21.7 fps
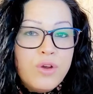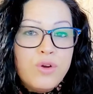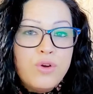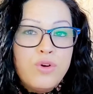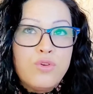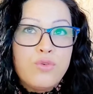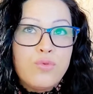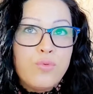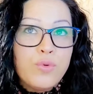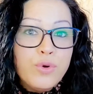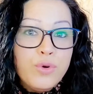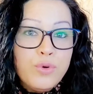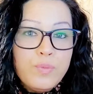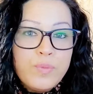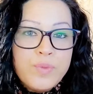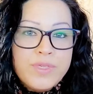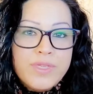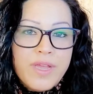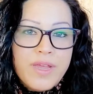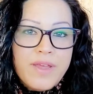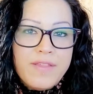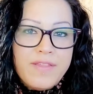
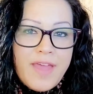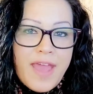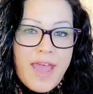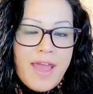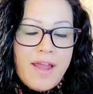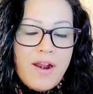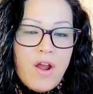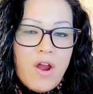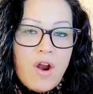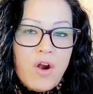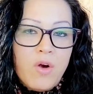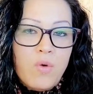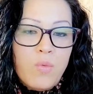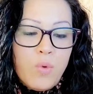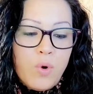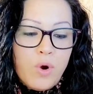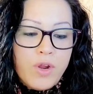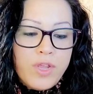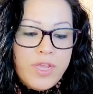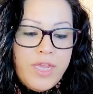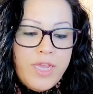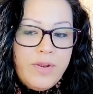groups that are
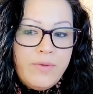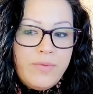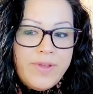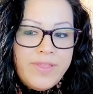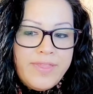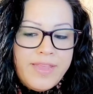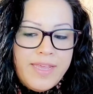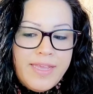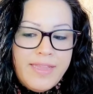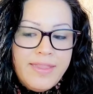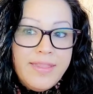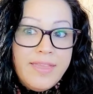working within